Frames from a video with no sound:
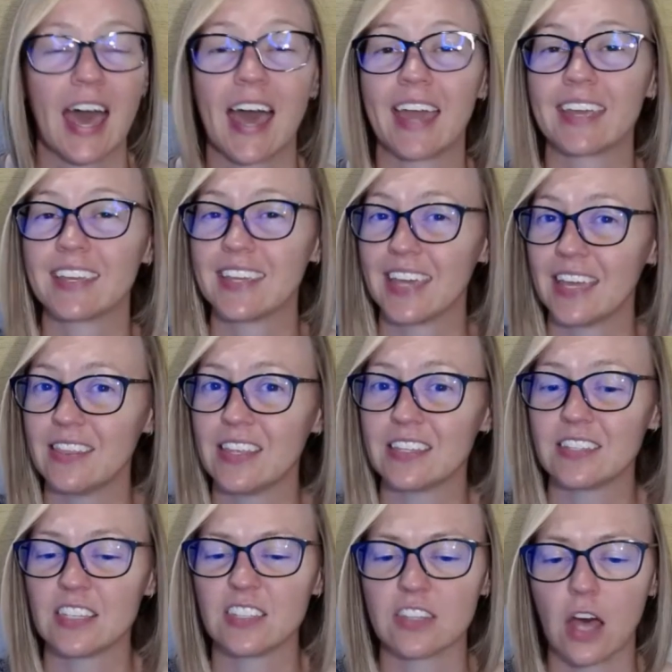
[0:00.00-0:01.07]
Again,
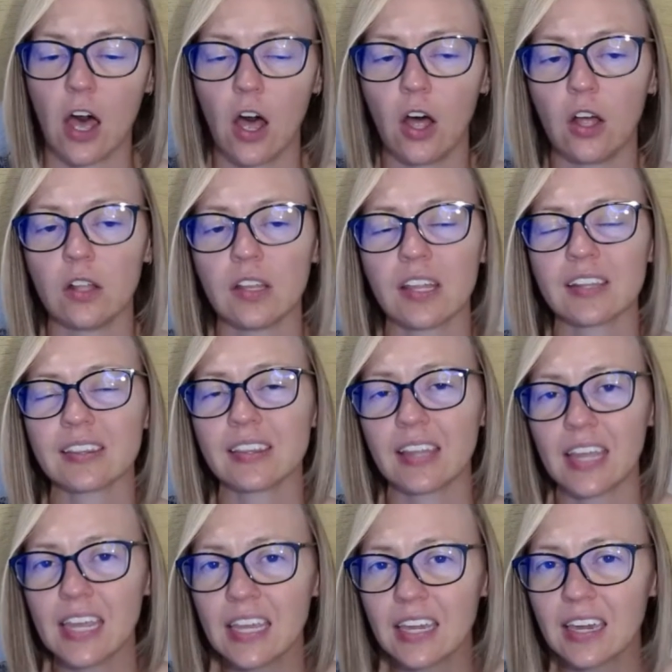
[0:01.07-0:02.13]
this is all
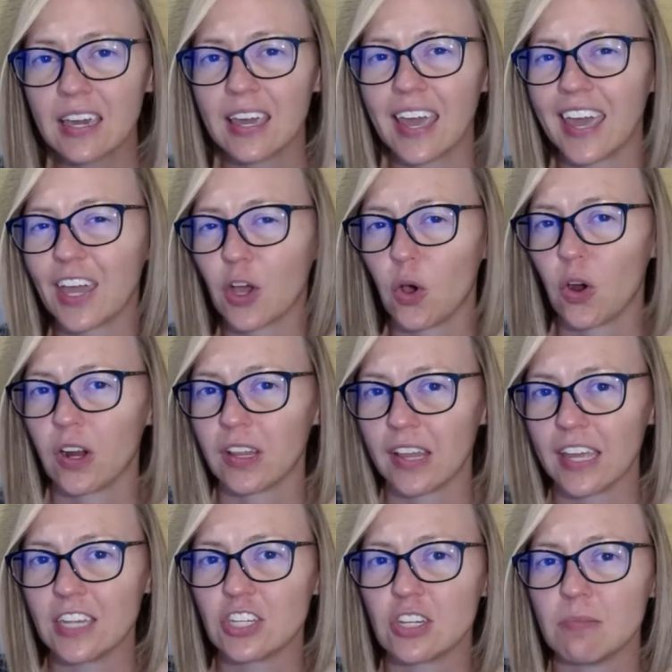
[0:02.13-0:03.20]
link and
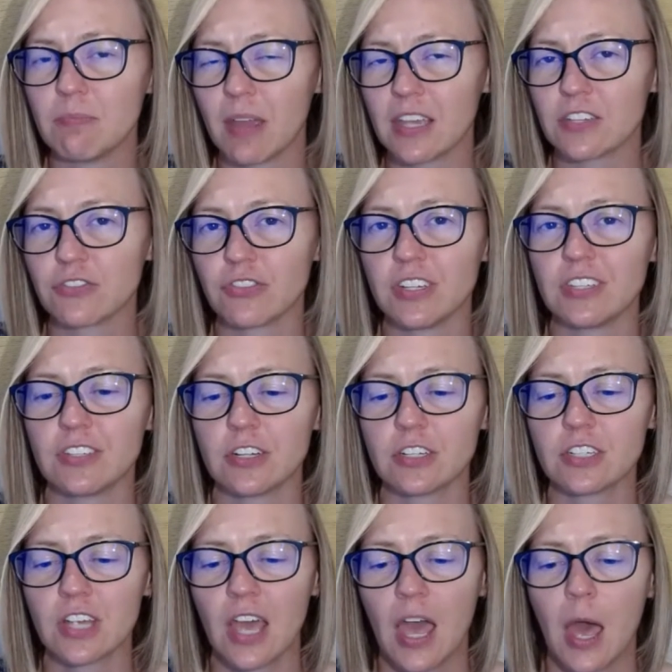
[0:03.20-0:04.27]
correlation-based
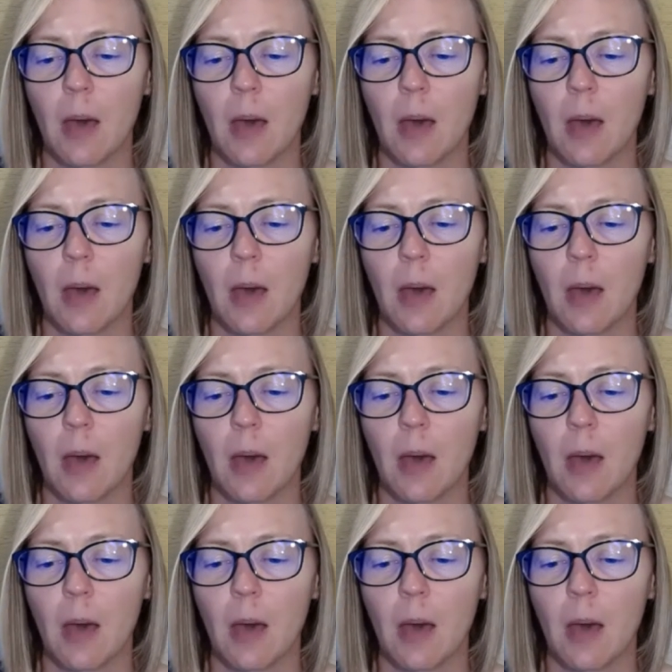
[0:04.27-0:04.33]
research,